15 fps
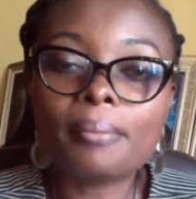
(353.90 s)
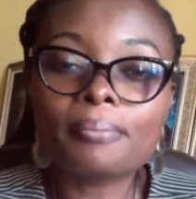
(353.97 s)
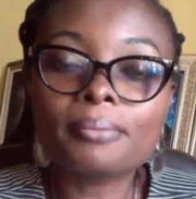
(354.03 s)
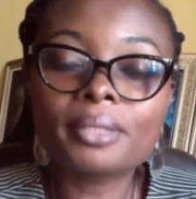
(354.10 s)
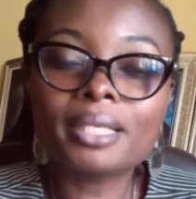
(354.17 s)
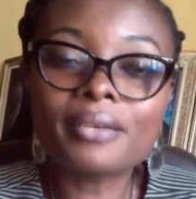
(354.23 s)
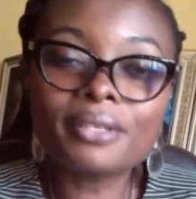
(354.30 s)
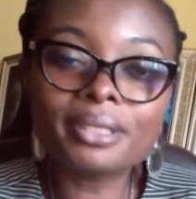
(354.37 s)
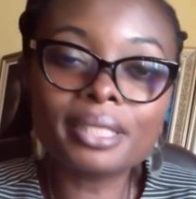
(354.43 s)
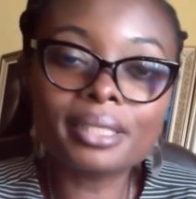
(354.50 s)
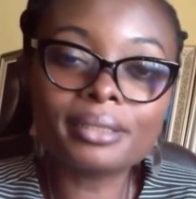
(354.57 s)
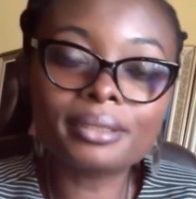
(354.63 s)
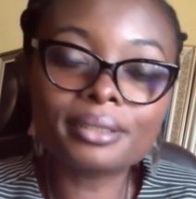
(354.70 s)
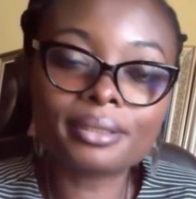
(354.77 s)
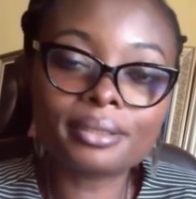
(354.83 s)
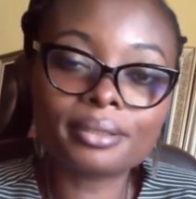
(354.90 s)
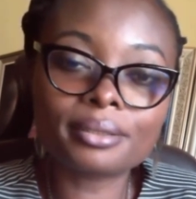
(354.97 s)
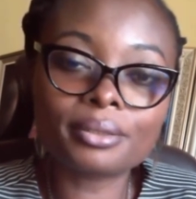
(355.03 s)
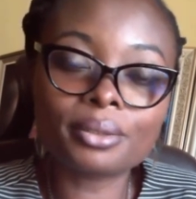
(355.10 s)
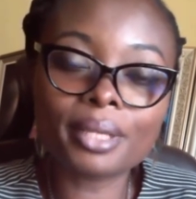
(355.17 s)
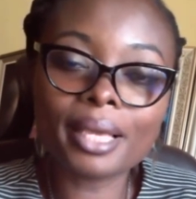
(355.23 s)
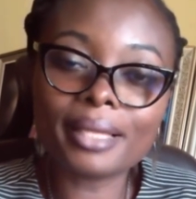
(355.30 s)
ingredients
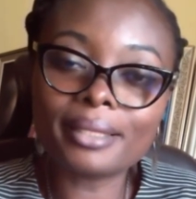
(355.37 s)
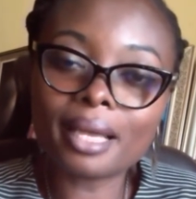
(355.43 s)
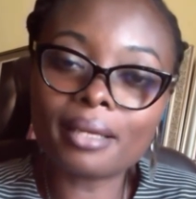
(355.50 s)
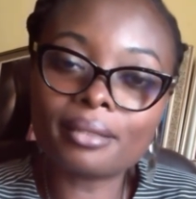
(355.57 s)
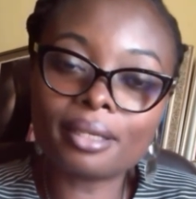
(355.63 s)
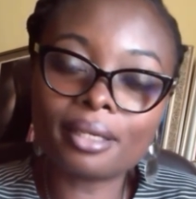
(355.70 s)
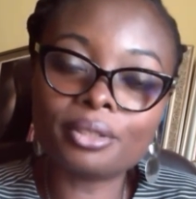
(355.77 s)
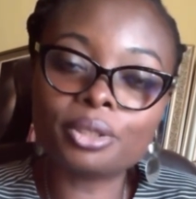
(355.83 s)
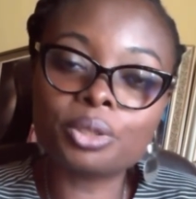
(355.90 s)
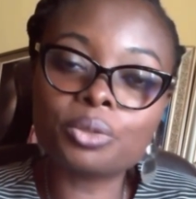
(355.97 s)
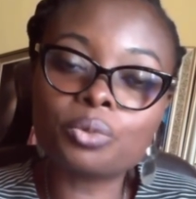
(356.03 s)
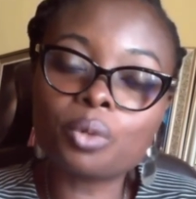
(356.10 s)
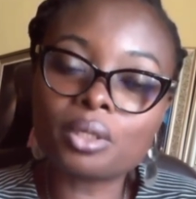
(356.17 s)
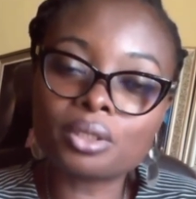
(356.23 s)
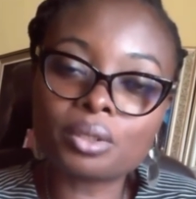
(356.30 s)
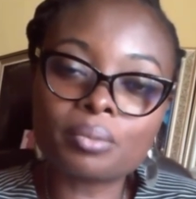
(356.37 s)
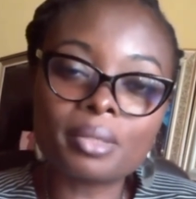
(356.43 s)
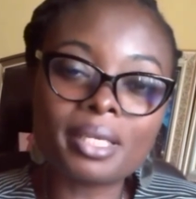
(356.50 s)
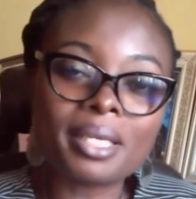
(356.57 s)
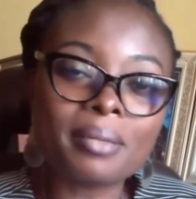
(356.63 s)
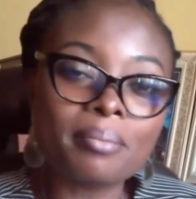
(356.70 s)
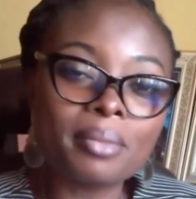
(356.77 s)
together, and you want to
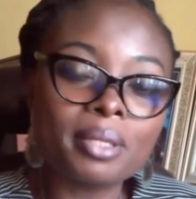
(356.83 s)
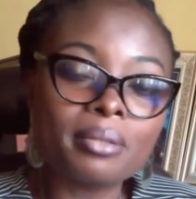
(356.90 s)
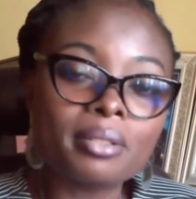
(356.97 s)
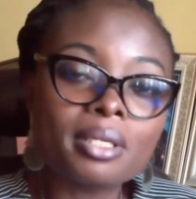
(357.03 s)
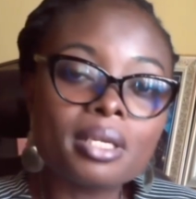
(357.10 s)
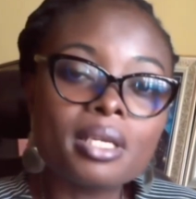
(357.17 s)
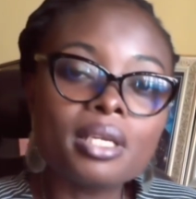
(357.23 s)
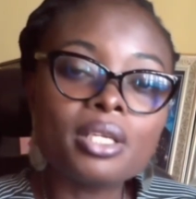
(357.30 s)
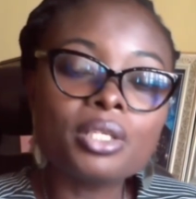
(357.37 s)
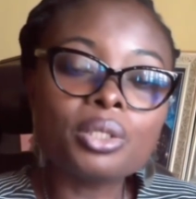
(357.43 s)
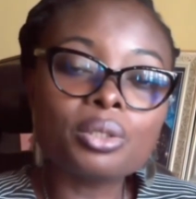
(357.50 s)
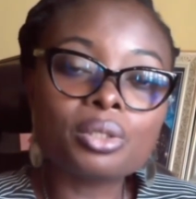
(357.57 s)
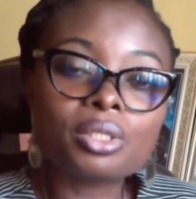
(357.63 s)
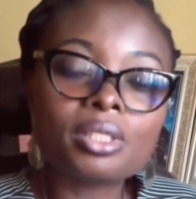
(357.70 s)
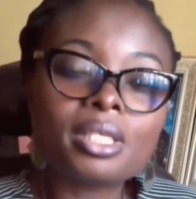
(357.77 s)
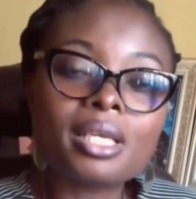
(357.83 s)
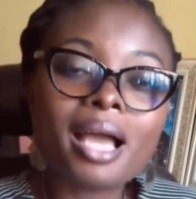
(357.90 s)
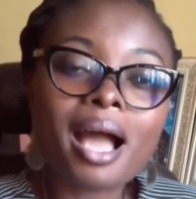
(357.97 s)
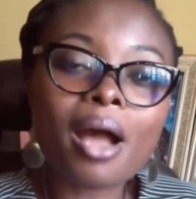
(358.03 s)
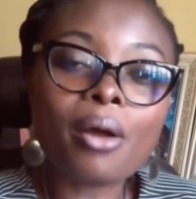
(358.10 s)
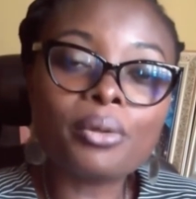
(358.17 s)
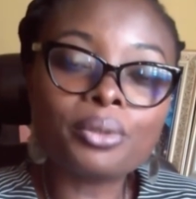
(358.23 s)
make a meal. You see
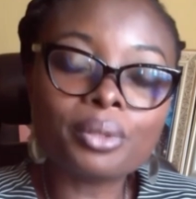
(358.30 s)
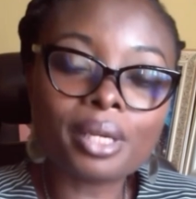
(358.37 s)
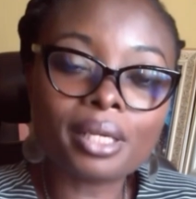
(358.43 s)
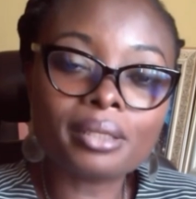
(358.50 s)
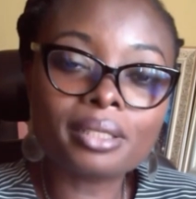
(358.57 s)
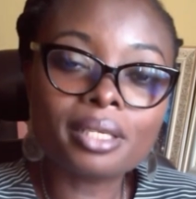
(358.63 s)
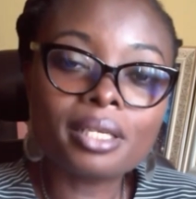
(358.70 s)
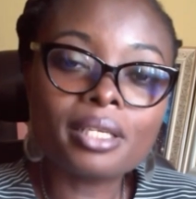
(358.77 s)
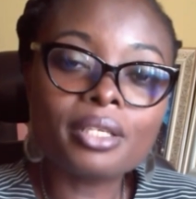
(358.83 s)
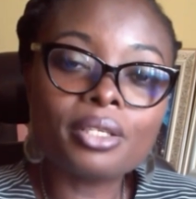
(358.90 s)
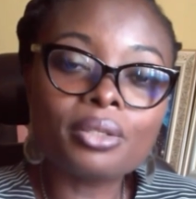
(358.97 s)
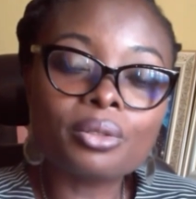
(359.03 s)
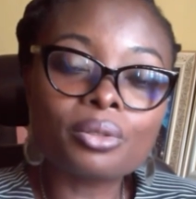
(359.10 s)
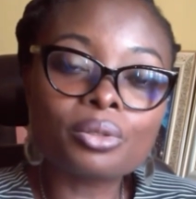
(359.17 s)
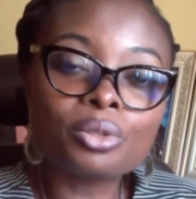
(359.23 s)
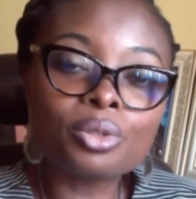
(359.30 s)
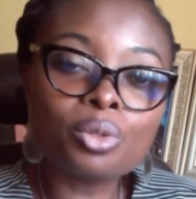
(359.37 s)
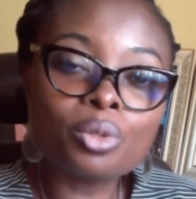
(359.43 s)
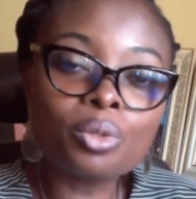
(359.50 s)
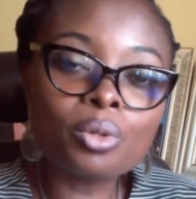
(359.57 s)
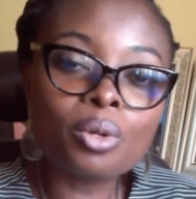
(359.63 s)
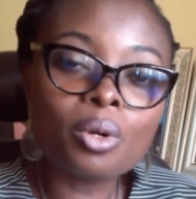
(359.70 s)
how you can,
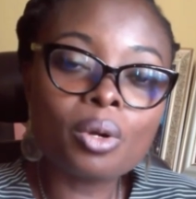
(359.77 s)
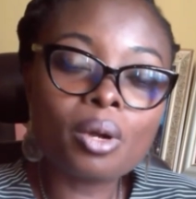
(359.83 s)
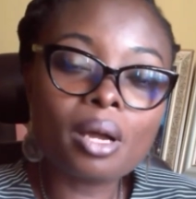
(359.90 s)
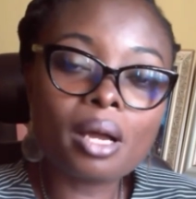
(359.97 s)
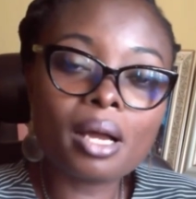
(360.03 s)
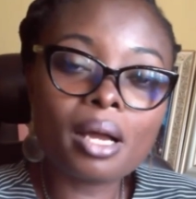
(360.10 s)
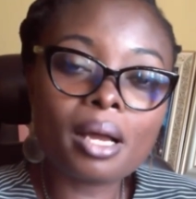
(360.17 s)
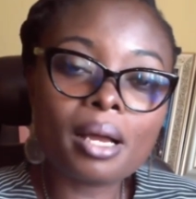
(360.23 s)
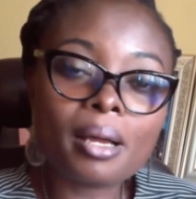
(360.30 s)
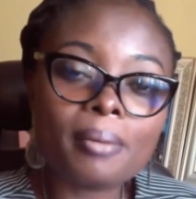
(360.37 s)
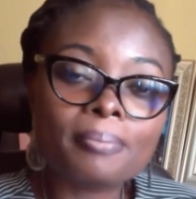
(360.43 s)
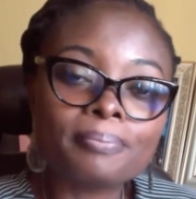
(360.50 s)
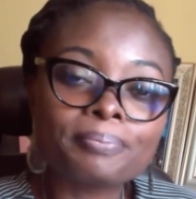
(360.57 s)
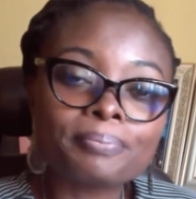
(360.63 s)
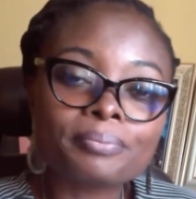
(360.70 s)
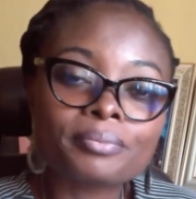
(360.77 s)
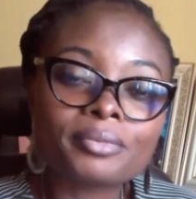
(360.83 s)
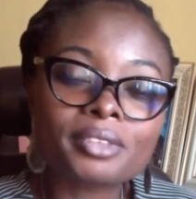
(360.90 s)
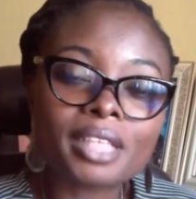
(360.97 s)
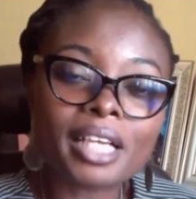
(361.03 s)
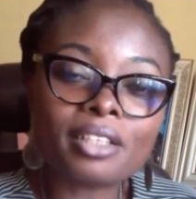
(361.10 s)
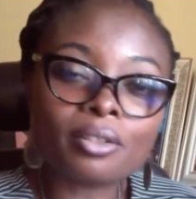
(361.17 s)
do um,
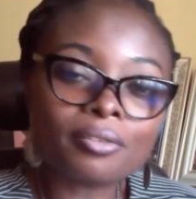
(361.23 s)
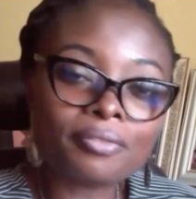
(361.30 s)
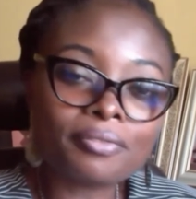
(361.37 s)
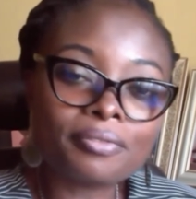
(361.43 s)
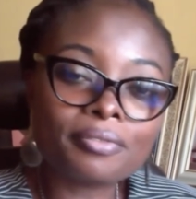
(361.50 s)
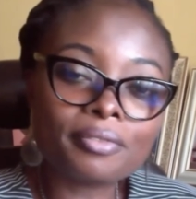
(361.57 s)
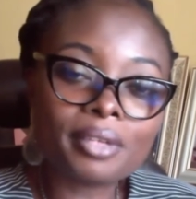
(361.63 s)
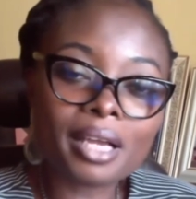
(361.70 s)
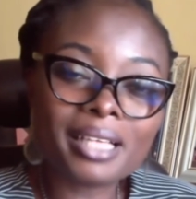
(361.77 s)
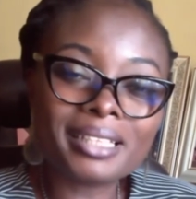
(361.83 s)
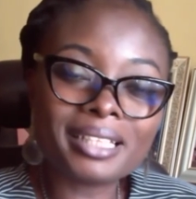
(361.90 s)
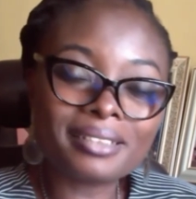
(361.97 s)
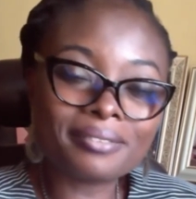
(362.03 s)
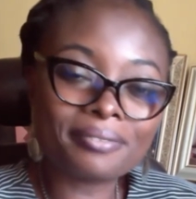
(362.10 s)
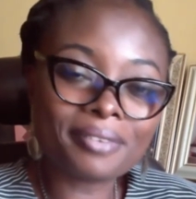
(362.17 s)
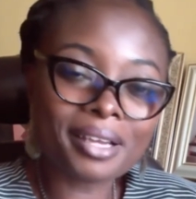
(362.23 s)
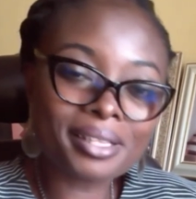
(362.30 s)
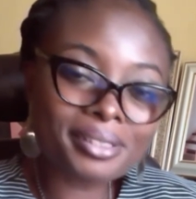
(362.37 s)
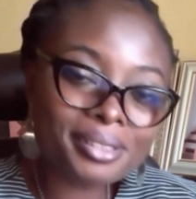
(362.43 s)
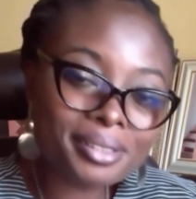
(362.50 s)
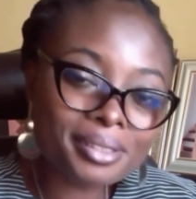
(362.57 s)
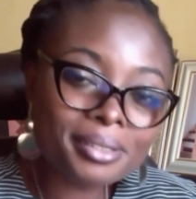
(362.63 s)
kind of an
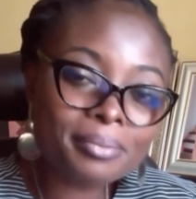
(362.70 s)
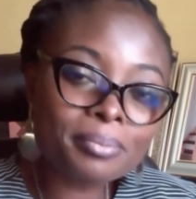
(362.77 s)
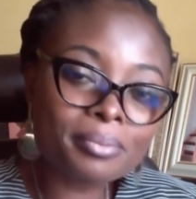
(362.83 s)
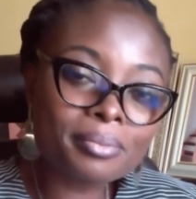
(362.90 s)
advanced